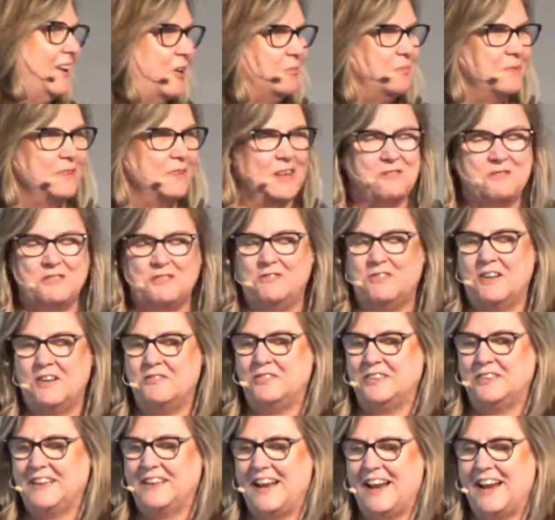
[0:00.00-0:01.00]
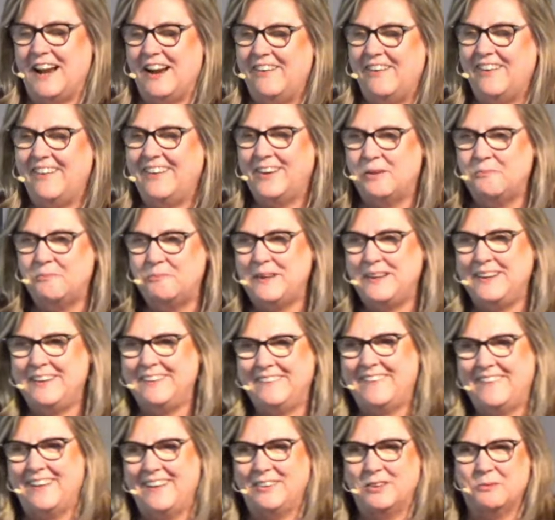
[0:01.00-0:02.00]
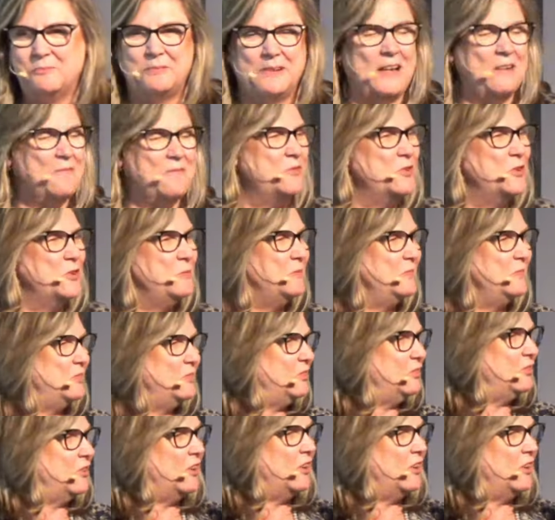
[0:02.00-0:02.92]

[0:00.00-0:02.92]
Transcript: our beloved Reverend Karen up here on the platform, and she